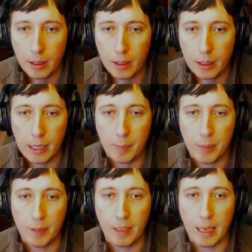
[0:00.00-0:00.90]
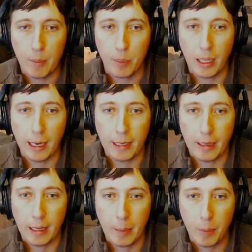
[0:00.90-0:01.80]
types of gameplay
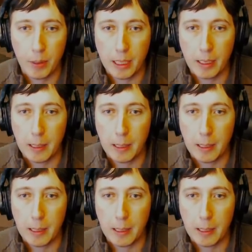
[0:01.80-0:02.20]
that they present.